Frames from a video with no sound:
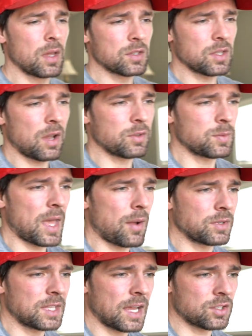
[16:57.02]
So that
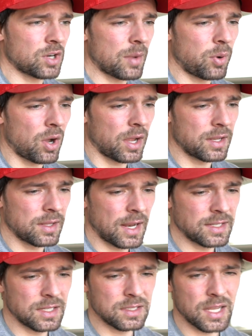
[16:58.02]
was that tripod. And
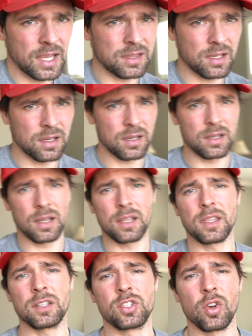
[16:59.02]
I did take
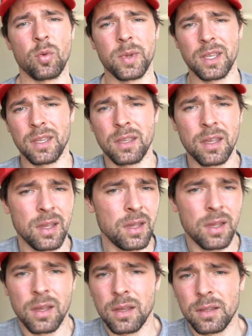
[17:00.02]
the Joby,
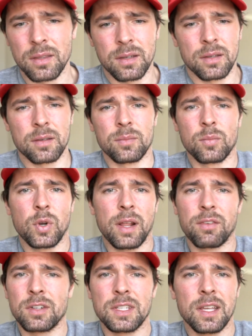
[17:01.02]
the
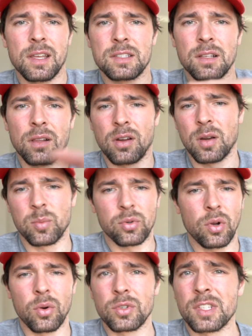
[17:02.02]
whatever DSLR
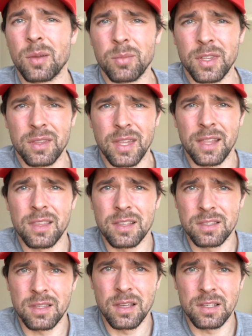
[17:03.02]
Pro something that
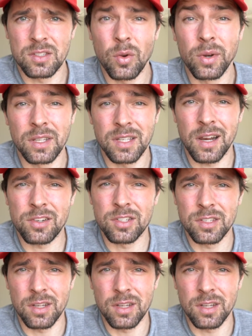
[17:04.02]
the Sony is actually